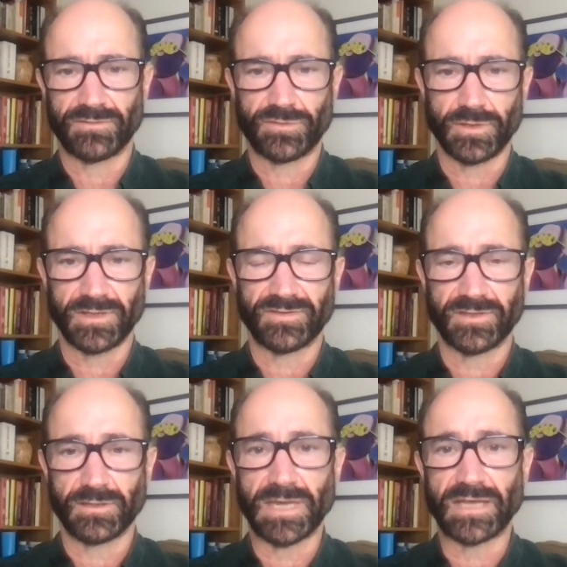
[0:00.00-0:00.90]
it's sure, it's
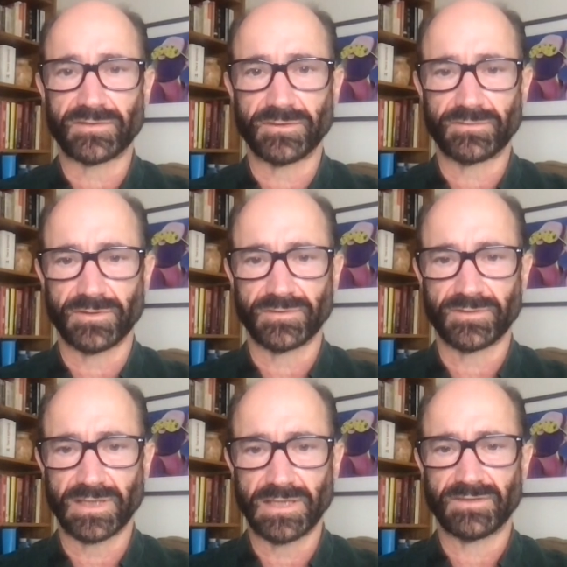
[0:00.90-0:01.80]
in their best interest
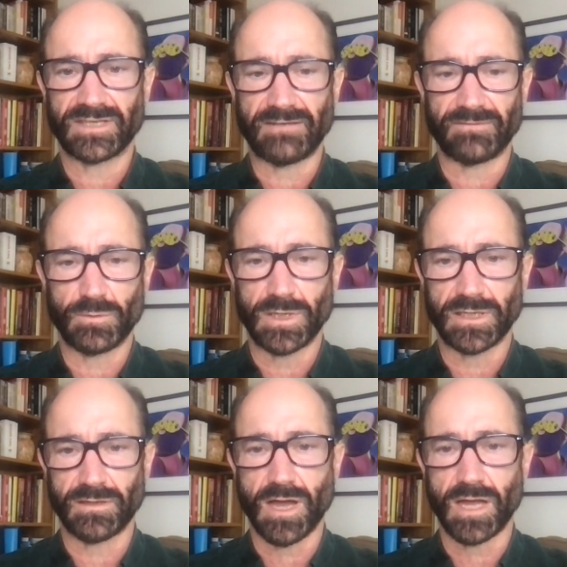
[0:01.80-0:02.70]
to give it to everyone
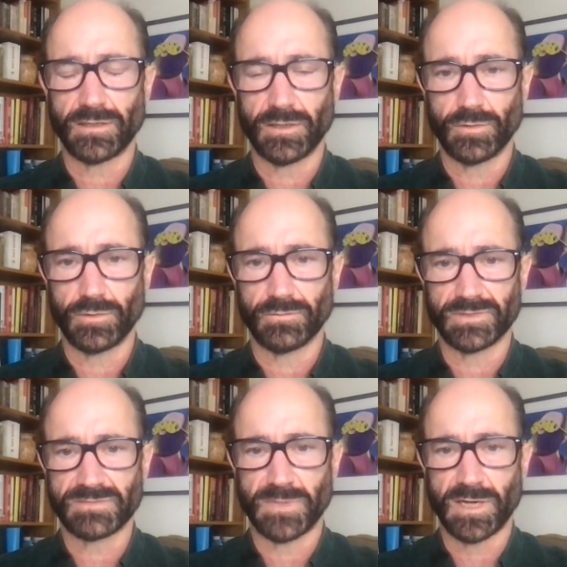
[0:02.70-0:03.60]
and not know who will
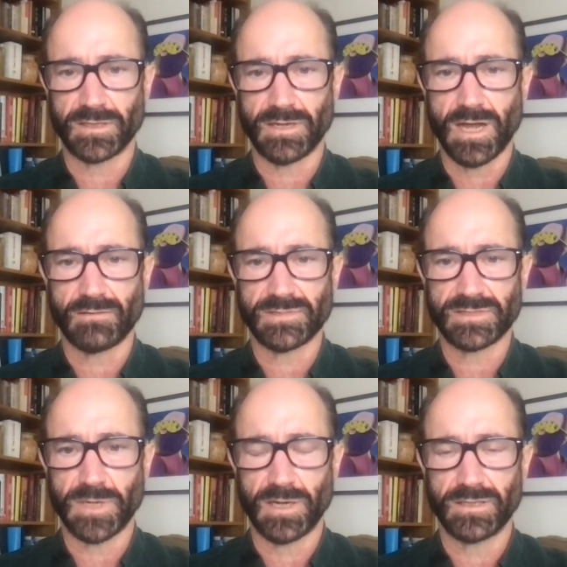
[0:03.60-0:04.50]
respond and not
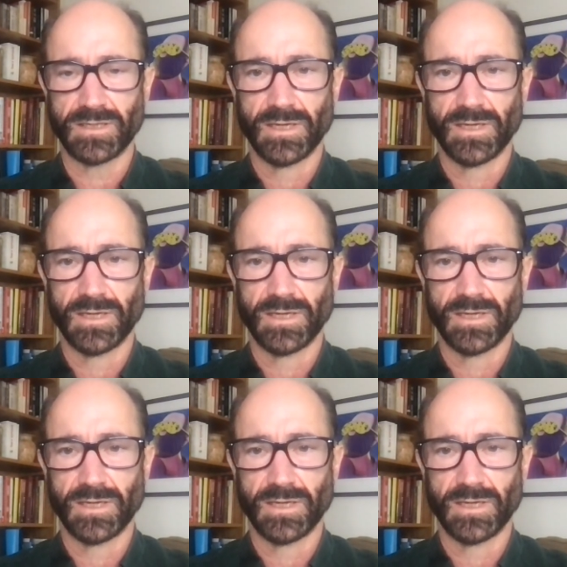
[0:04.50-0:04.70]
respond.